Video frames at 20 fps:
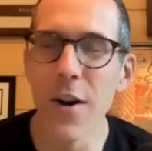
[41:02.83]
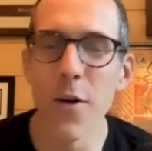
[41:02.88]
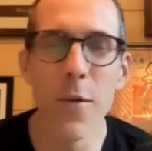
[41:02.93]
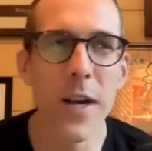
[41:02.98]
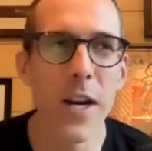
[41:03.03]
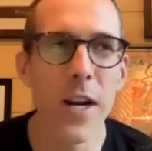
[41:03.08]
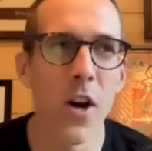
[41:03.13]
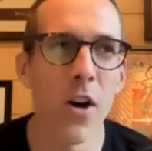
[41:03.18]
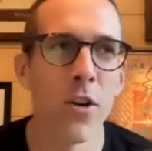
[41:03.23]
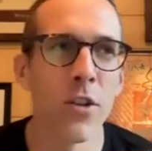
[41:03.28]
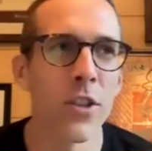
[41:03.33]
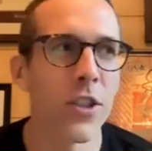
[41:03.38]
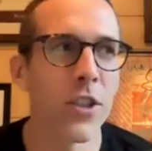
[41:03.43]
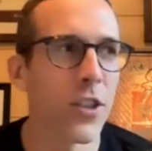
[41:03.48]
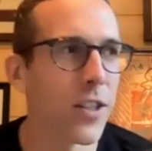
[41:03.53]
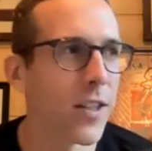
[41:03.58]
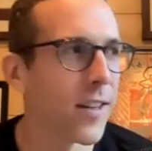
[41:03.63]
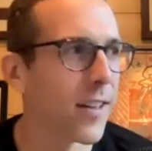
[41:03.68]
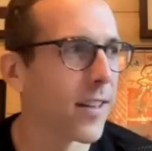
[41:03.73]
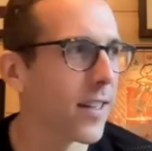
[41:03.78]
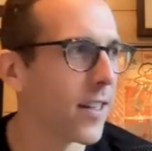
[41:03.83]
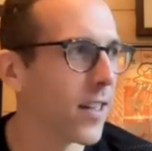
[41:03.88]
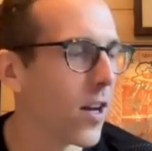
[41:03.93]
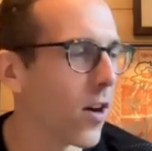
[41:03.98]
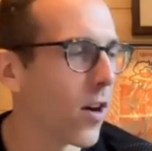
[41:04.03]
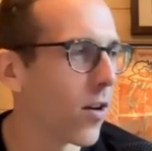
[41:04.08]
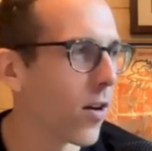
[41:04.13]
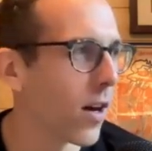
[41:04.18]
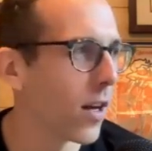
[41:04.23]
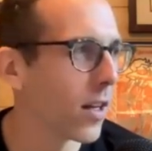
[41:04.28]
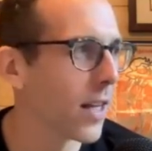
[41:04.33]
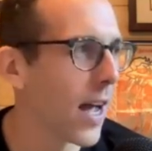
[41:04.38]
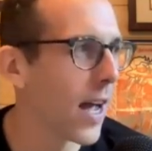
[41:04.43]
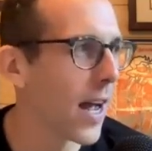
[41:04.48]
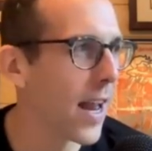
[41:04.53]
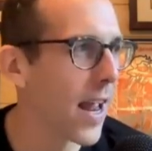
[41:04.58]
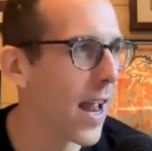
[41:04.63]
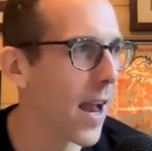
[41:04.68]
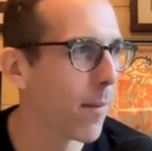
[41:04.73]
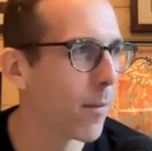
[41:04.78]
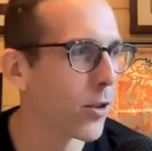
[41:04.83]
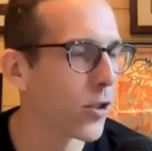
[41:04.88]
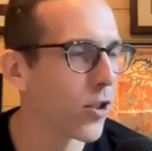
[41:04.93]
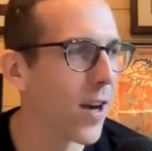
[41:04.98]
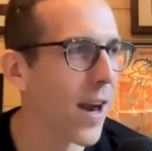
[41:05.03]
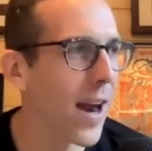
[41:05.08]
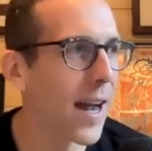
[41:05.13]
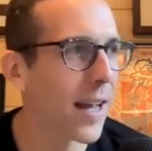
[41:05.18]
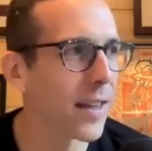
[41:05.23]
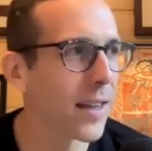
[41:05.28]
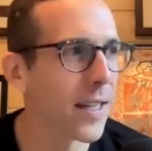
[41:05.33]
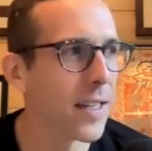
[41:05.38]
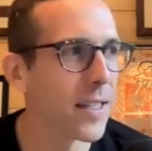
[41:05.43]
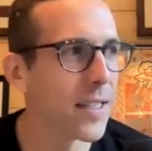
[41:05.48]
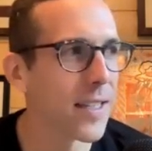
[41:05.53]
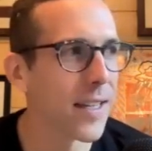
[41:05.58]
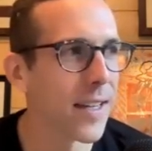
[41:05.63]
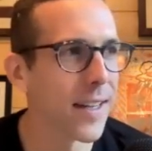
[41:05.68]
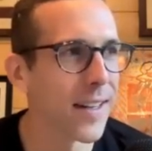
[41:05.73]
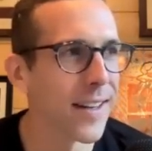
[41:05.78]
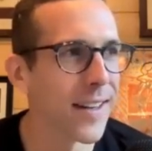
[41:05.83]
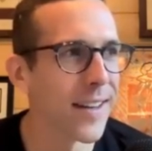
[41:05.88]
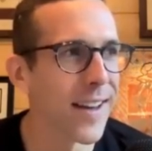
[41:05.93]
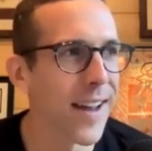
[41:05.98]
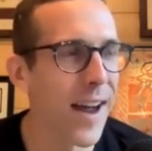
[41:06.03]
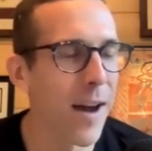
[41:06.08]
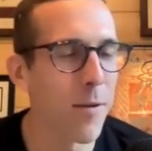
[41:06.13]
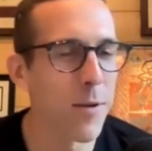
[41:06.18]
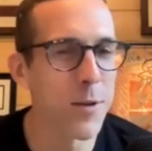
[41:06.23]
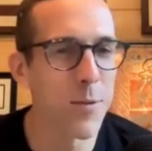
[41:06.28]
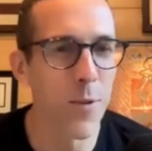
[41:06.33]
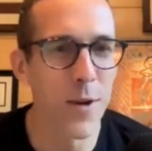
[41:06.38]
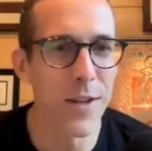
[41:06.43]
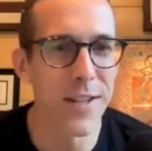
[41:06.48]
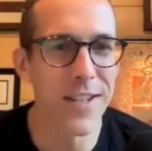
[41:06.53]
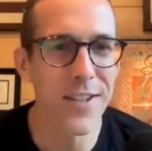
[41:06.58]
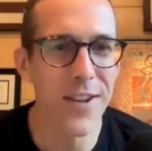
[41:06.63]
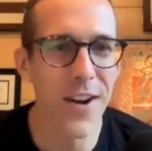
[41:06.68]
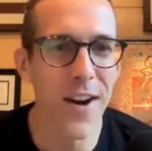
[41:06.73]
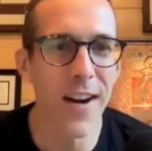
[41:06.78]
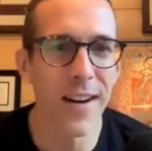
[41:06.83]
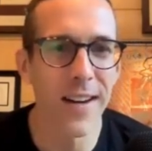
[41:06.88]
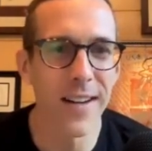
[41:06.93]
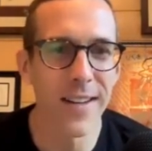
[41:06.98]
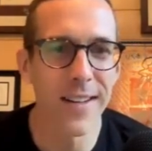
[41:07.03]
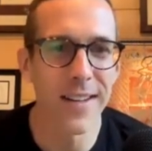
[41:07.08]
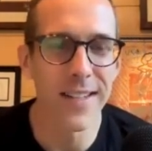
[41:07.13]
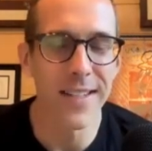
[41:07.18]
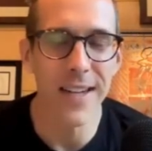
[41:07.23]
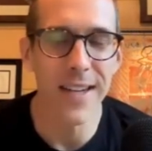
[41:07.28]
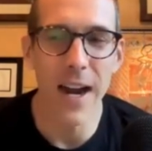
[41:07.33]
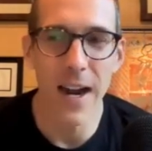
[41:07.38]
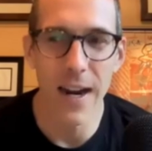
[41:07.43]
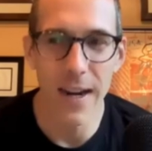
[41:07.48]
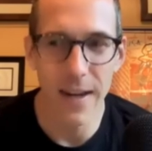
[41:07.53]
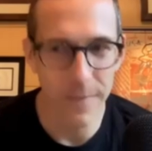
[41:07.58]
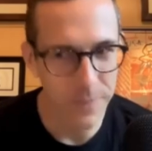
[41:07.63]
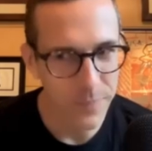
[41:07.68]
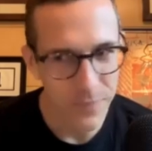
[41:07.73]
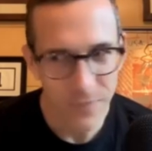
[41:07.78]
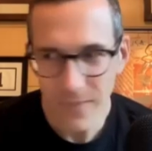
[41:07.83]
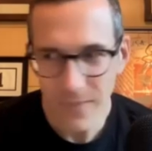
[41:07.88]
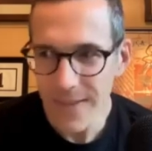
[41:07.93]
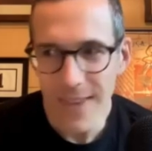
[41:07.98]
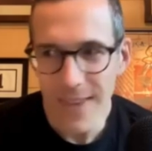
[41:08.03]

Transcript: you know, we coach, you know, a lot of amateur athletes, and I was once talking to this guy and